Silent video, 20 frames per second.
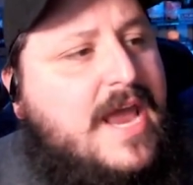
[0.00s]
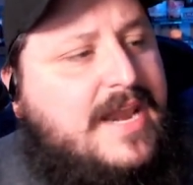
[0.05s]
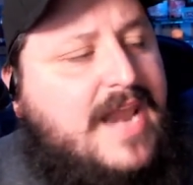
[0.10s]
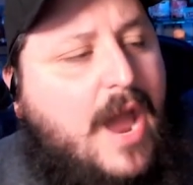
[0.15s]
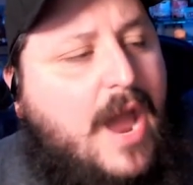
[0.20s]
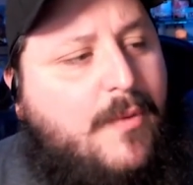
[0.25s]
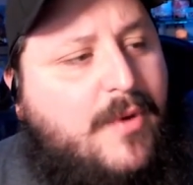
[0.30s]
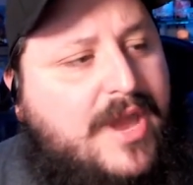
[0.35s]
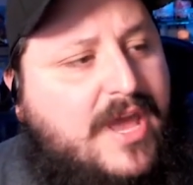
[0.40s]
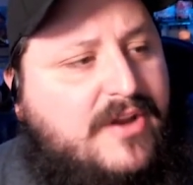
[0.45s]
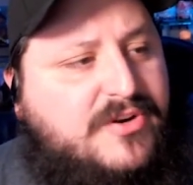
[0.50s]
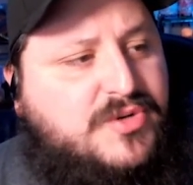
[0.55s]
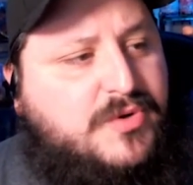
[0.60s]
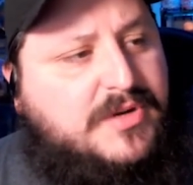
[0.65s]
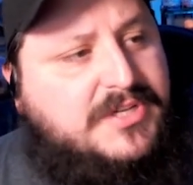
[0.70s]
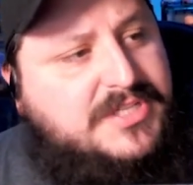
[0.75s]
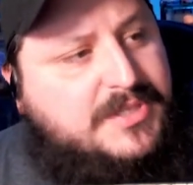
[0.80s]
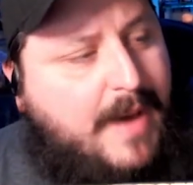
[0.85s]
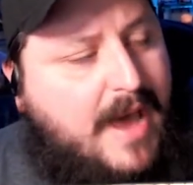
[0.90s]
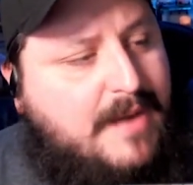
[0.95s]
now we're kind of
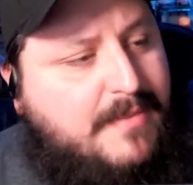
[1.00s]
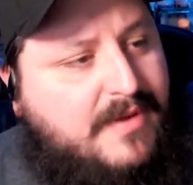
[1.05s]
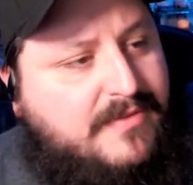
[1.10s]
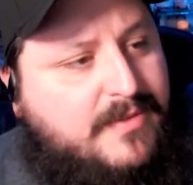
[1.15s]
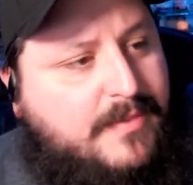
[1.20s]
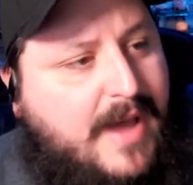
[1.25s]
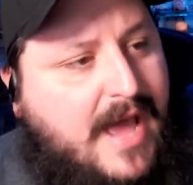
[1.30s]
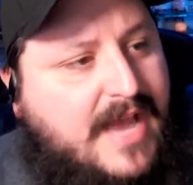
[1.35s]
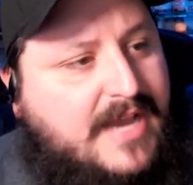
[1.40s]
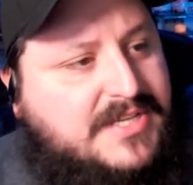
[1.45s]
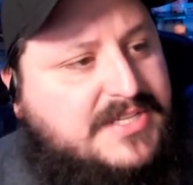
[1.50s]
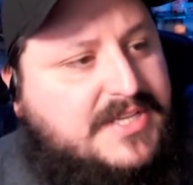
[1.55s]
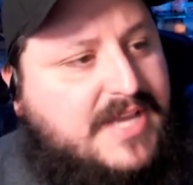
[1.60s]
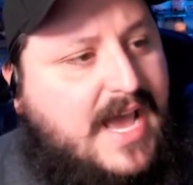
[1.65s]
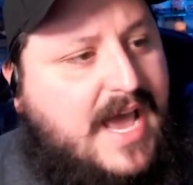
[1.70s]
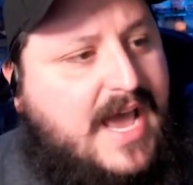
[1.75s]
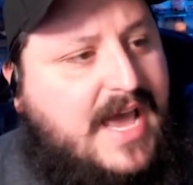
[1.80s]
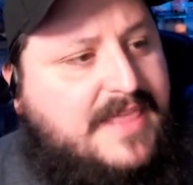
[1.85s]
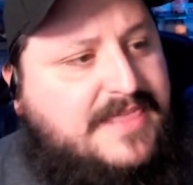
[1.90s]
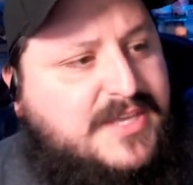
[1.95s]
towards the bottom of the box.
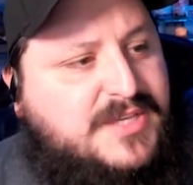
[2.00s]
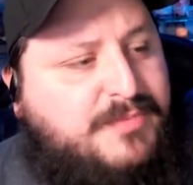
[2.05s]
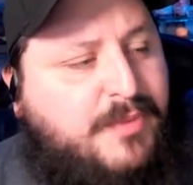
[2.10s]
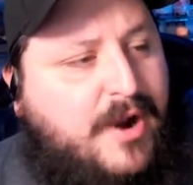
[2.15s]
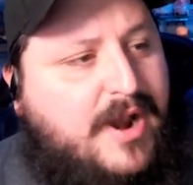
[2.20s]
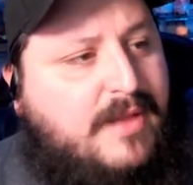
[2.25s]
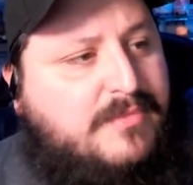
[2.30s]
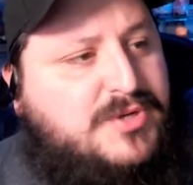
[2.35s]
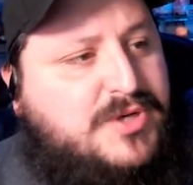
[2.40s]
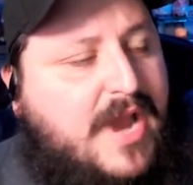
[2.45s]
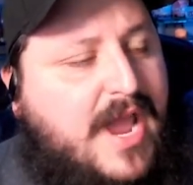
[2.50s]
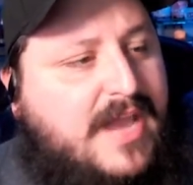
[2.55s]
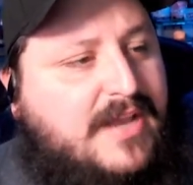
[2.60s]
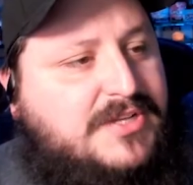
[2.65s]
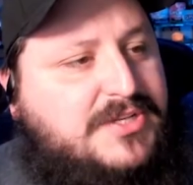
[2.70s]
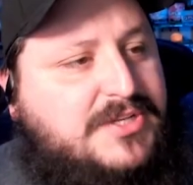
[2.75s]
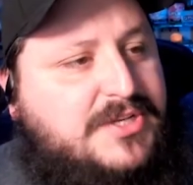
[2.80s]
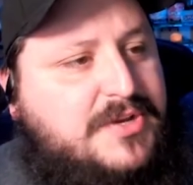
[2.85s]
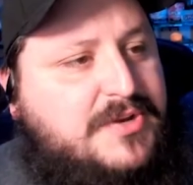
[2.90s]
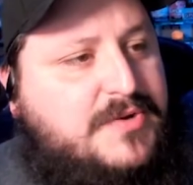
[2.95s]
Uh, at this point, I'm
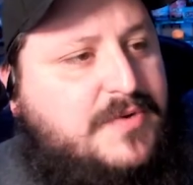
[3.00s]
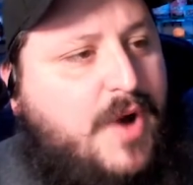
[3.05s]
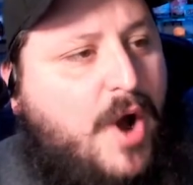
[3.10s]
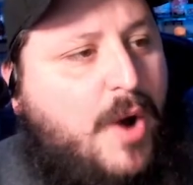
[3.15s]
trying to